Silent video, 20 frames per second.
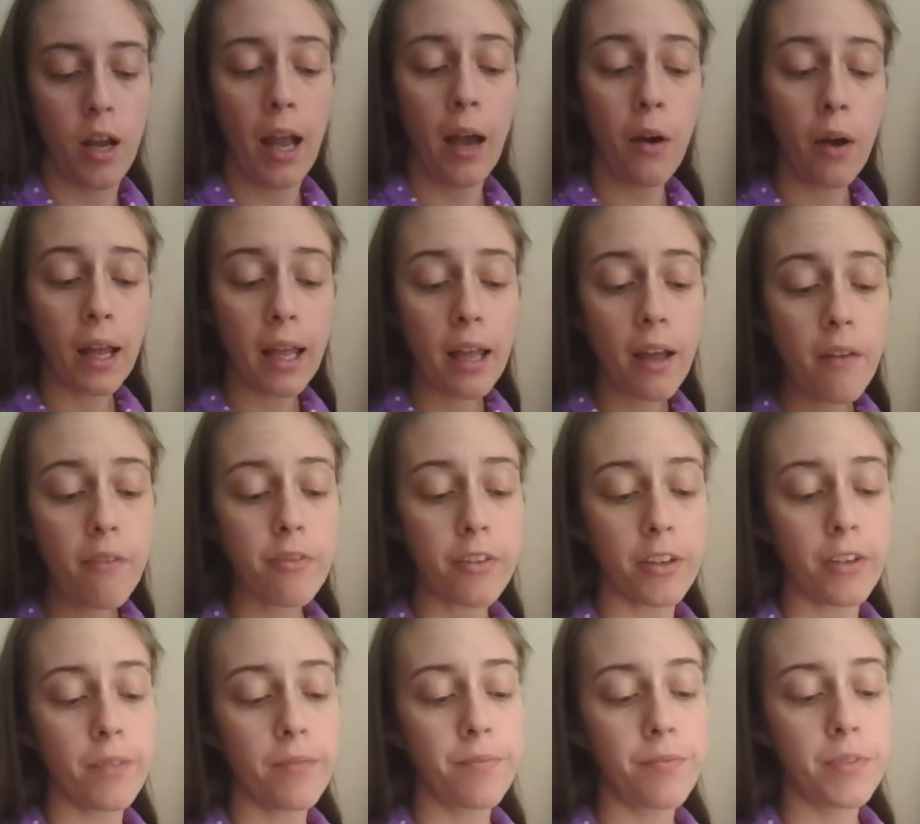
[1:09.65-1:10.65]

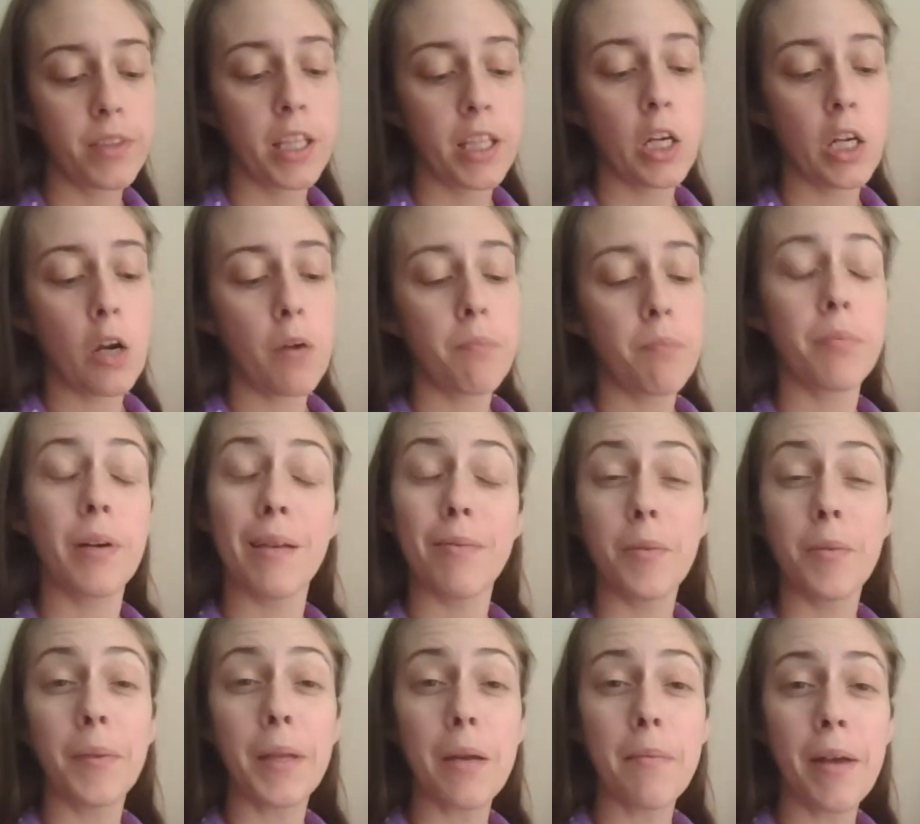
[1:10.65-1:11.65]
However, there are
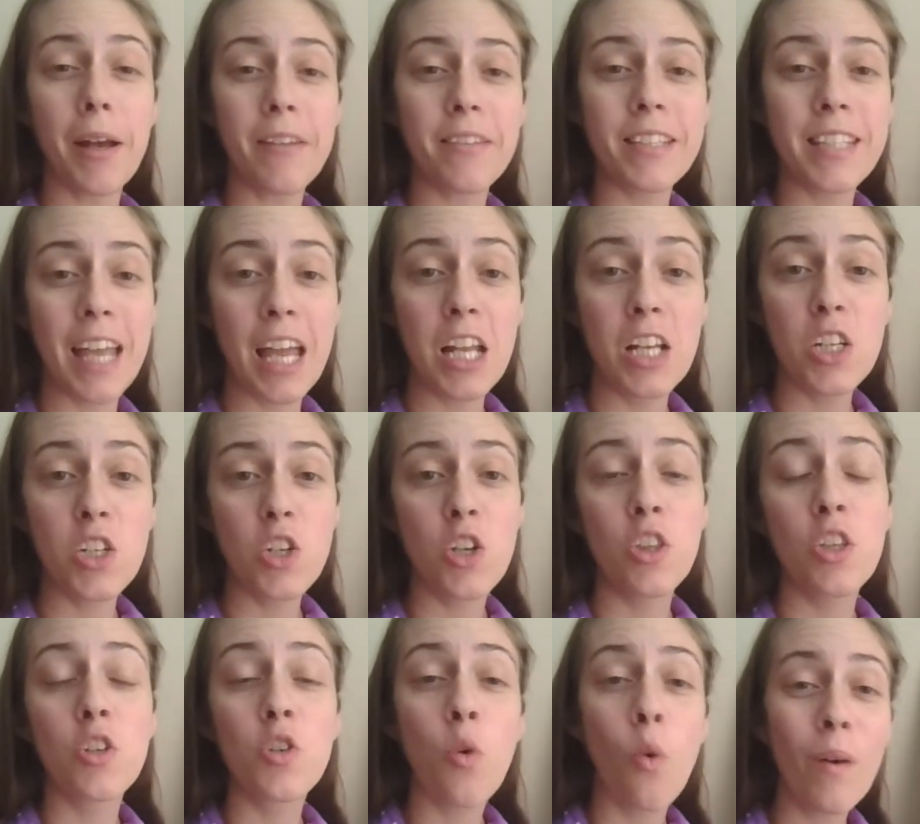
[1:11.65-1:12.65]
probably about 10 to
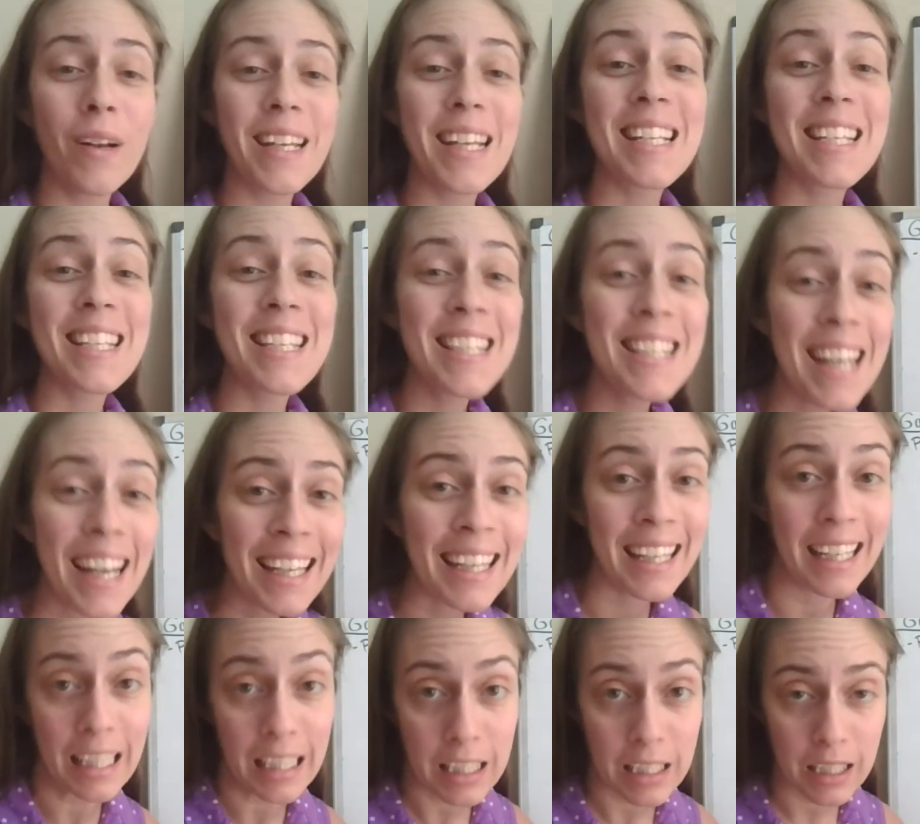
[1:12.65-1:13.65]
the
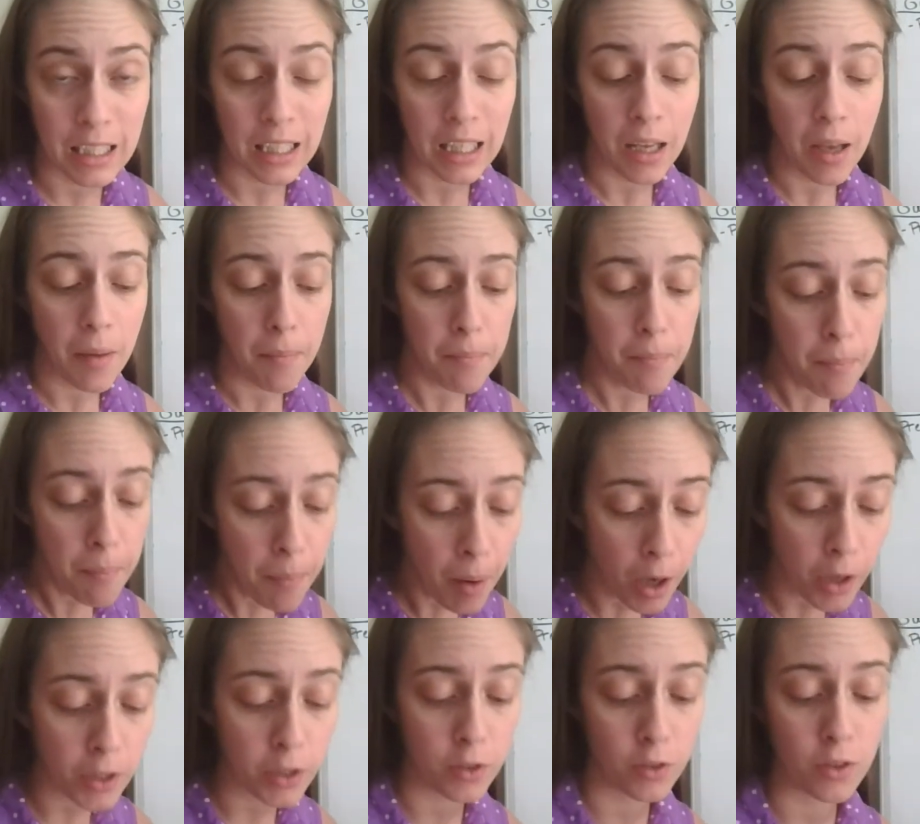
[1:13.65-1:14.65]
22nd
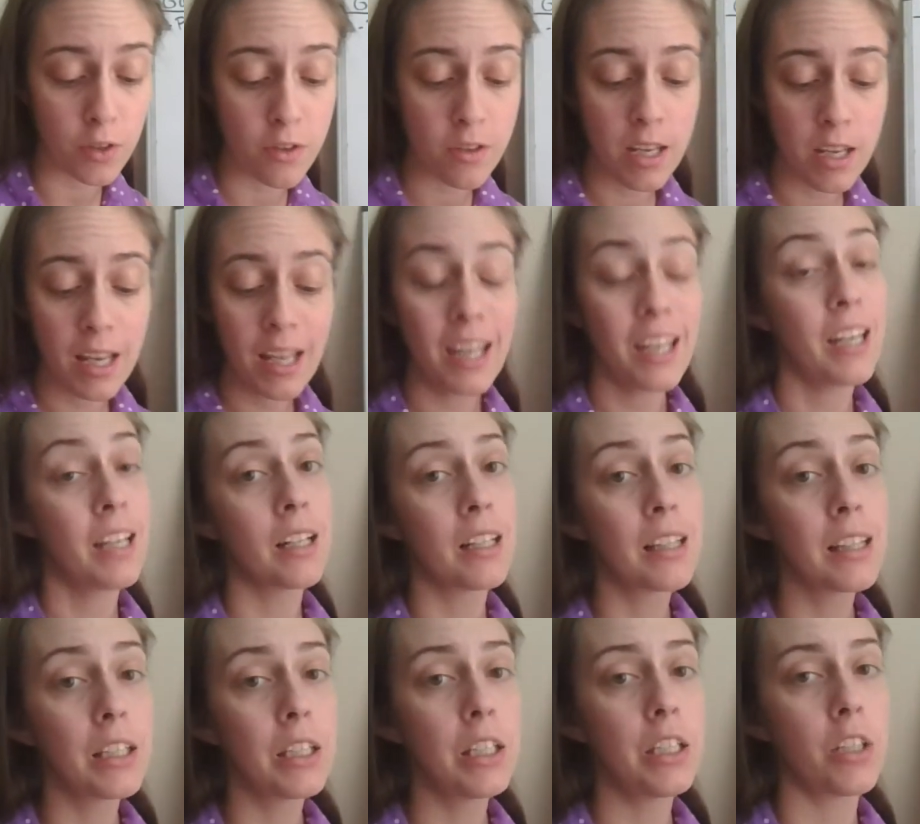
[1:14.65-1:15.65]
particles in a
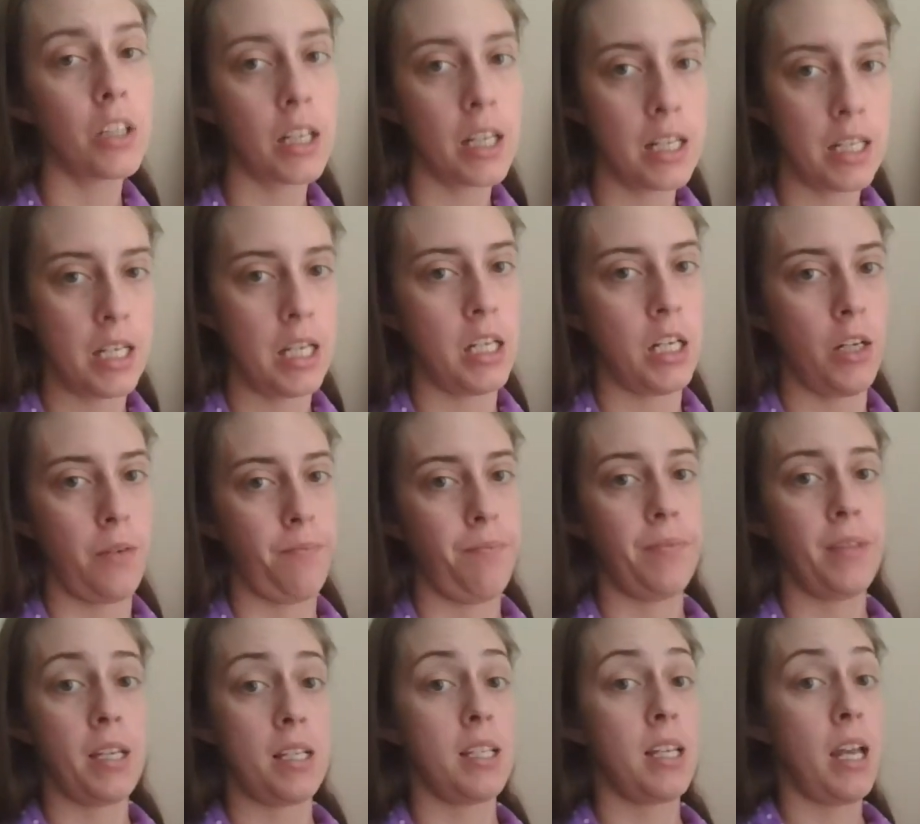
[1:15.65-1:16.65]
liter container.
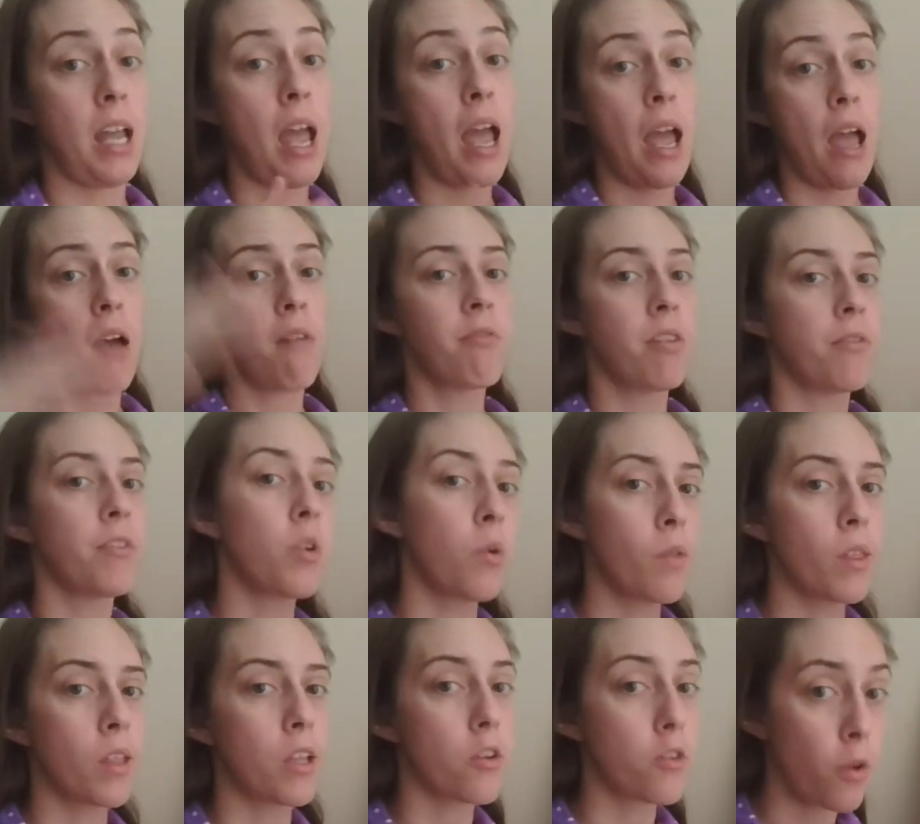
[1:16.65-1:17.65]
That's half of a
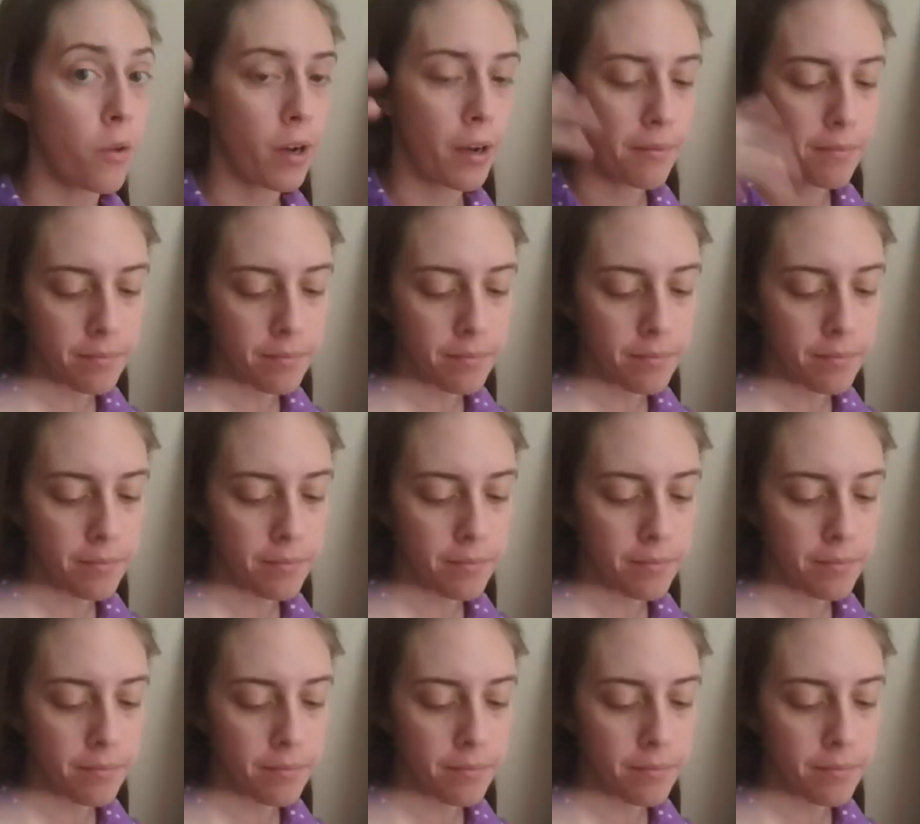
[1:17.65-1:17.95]
2-liter soda.